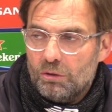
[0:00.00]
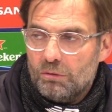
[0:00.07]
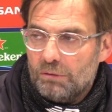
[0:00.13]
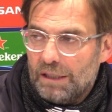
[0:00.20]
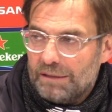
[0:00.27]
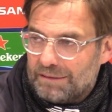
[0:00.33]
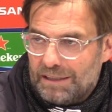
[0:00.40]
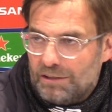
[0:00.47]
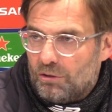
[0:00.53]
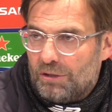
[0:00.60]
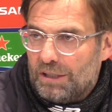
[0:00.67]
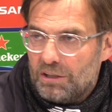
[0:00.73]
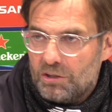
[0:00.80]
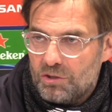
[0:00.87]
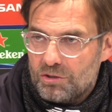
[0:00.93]
I said it
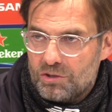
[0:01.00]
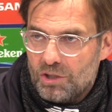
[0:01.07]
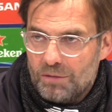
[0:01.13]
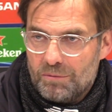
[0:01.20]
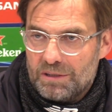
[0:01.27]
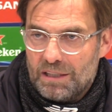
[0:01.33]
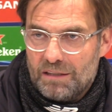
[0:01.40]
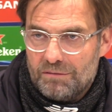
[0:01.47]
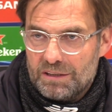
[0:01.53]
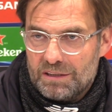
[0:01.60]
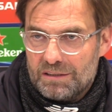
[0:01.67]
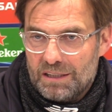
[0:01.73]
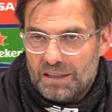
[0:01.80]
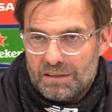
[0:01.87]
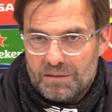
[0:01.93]
already to German television
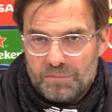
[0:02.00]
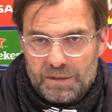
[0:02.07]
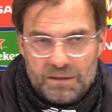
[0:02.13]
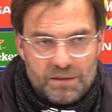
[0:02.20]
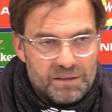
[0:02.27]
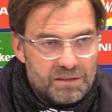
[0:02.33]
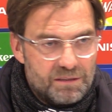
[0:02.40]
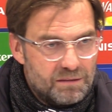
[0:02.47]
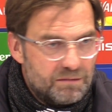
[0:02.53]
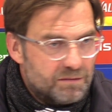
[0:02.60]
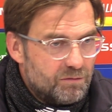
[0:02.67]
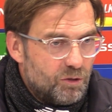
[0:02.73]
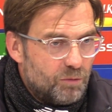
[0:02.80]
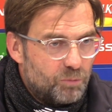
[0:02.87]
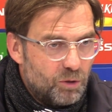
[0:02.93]
stations, because
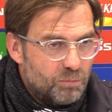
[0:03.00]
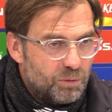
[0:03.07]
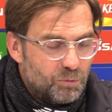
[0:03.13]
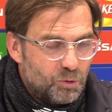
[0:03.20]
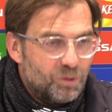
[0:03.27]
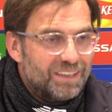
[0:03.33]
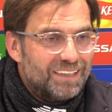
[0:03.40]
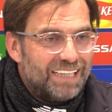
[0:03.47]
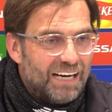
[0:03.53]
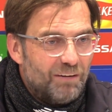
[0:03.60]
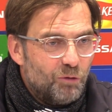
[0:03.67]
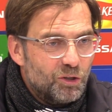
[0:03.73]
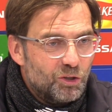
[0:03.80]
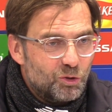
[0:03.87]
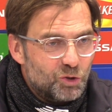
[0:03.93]
it's no problem. I
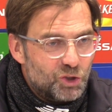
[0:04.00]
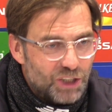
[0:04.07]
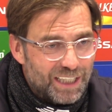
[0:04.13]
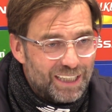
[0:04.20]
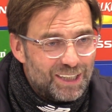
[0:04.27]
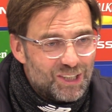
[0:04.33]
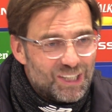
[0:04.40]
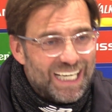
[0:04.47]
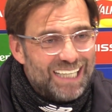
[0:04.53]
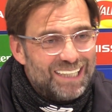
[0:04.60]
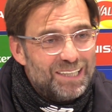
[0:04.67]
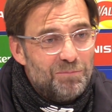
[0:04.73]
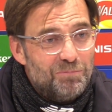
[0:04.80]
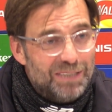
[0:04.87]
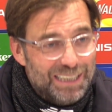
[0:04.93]
wanted to shake his hand
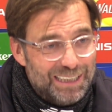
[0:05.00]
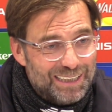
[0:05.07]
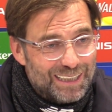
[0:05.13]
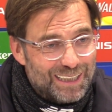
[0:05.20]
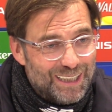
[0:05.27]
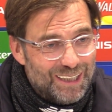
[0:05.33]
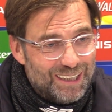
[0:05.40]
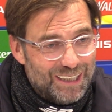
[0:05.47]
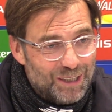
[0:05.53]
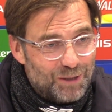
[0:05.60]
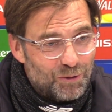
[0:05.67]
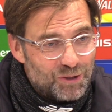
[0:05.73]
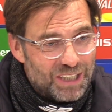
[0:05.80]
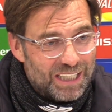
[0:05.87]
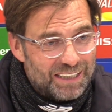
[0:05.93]
immediately,
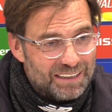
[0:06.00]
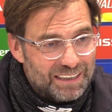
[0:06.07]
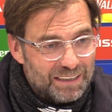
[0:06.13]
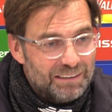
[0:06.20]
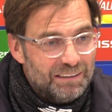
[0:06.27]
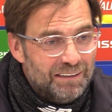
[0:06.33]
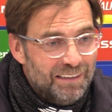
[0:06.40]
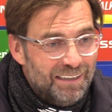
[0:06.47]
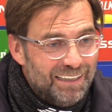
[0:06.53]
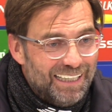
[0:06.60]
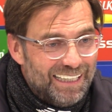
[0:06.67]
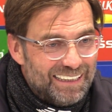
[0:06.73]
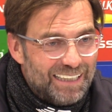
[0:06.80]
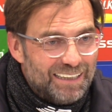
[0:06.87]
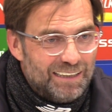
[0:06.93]
Nico's hand,
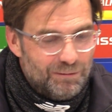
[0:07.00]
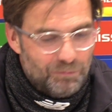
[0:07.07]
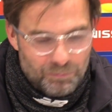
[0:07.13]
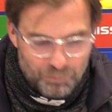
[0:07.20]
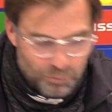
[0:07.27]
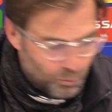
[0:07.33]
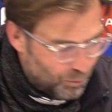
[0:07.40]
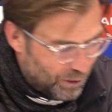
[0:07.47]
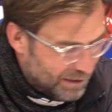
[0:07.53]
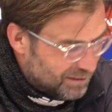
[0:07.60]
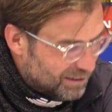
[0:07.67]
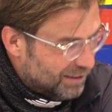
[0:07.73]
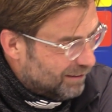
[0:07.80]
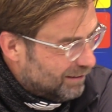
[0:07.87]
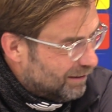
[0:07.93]
and then he
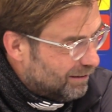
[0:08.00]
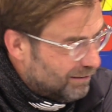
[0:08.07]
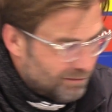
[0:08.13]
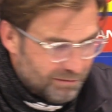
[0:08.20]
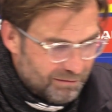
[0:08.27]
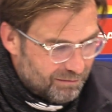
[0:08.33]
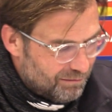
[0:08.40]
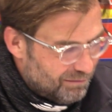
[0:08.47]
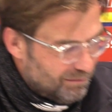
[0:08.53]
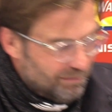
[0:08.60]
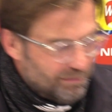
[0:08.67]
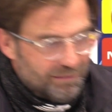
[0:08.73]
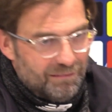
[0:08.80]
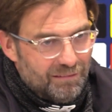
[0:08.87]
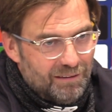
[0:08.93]
went in
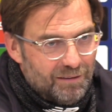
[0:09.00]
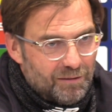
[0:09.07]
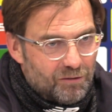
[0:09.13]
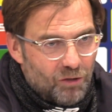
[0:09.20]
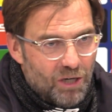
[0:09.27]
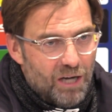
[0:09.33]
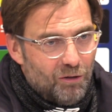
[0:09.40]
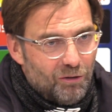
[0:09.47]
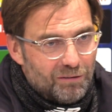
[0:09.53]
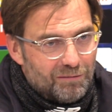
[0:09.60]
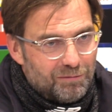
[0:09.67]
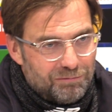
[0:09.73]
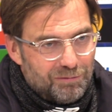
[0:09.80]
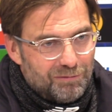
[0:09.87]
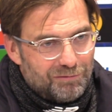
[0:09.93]
the crowd
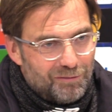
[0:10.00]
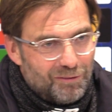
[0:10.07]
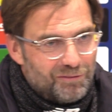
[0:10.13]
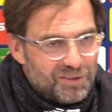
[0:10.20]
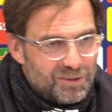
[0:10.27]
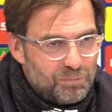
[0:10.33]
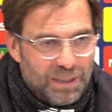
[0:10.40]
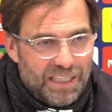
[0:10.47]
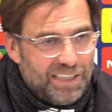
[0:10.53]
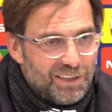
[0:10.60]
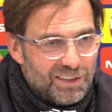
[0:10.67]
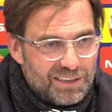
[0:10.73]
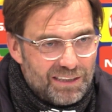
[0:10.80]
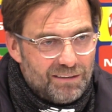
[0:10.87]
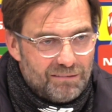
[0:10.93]
of his
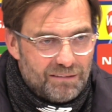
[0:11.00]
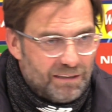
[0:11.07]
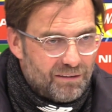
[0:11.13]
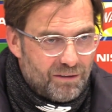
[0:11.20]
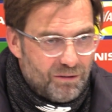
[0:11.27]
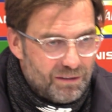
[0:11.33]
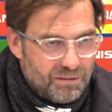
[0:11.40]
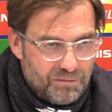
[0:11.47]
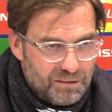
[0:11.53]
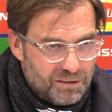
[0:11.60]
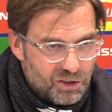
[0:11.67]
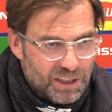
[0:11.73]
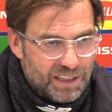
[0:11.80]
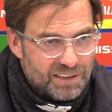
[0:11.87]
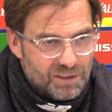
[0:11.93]
players, and I thought he
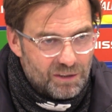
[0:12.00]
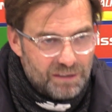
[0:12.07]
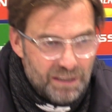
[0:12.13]
shakes